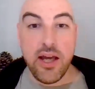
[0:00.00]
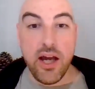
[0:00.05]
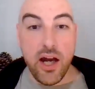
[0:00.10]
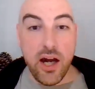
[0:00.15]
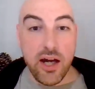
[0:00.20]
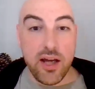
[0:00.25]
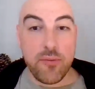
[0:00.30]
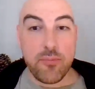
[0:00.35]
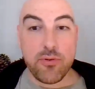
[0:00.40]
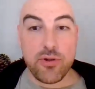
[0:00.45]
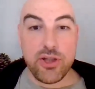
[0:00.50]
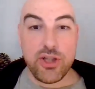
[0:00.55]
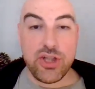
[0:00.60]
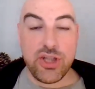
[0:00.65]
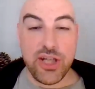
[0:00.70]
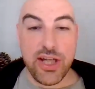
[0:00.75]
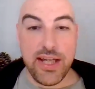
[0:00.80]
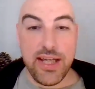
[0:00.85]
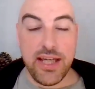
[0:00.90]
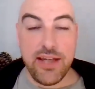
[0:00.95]
I
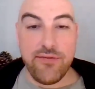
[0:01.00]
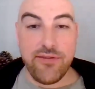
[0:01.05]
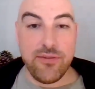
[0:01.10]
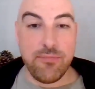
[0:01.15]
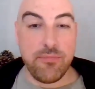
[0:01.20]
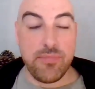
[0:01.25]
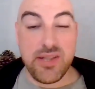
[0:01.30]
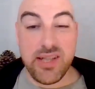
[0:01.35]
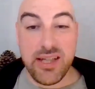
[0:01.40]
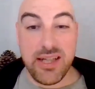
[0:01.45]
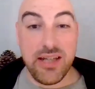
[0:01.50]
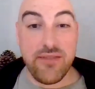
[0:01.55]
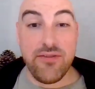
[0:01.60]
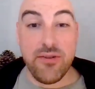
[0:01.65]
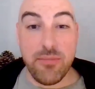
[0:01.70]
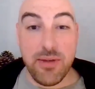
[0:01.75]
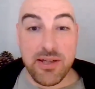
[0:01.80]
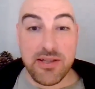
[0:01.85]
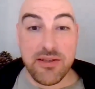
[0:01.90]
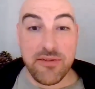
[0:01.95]
appreciate if you
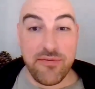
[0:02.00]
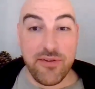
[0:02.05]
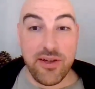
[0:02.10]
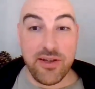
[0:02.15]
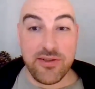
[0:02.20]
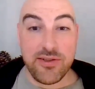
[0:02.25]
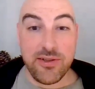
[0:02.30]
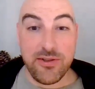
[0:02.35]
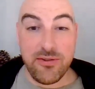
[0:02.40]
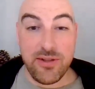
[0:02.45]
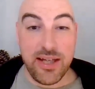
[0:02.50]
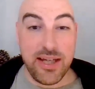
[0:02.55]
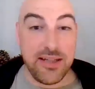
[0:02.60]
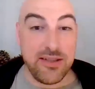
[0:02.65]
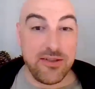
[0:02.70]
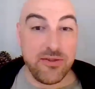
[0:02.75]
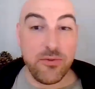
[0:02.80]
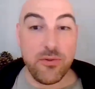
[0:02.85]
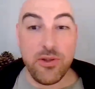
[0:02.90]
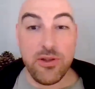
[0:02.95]
missed the first 2 days
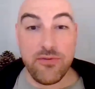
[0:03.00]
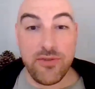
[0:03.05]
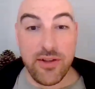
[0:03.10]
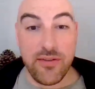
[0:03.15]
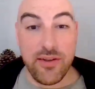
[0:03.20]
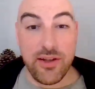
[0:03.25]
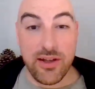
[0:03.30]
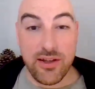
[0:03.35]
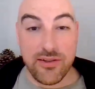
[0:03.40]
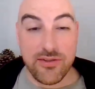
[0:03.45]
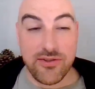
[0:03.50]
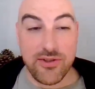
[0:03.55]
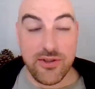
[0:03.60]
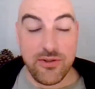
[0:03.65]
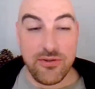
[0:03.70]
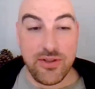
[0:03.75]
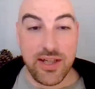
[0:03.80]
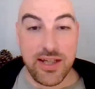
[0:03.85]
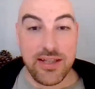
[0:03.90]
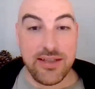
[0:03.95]
and all you've done the last
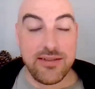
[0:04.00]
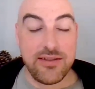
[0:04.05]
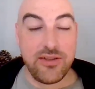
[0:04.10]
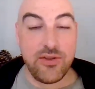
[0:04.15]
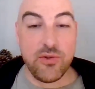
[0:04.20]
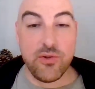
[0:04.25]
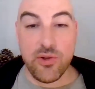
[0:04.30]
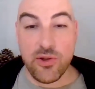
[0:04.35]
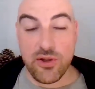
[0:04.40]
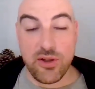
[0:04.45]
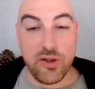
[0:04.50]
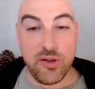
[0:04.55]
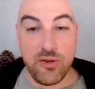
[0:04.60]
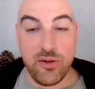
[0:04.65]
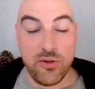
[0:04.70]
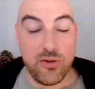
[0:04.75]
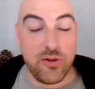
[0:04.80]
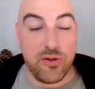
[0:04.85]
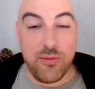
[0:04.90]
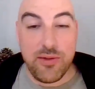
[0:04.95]
2 days, you're going
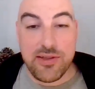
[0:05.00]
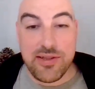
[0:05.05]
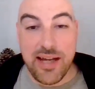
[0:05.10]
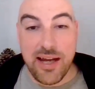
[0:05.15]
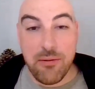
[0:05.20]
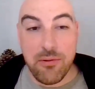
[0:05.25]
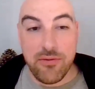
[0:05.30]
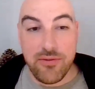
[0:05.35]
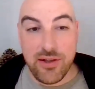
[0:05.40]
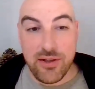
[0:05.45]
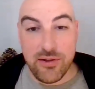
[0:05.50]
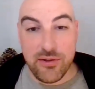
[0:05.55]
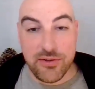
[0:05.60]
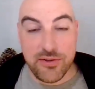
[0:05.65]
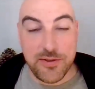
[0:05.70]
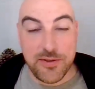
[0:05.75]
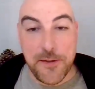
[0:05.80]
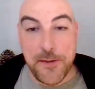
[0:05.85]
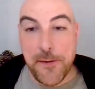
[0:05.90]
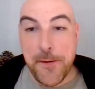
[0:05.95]
to be sat with a
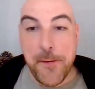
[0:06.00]
loss.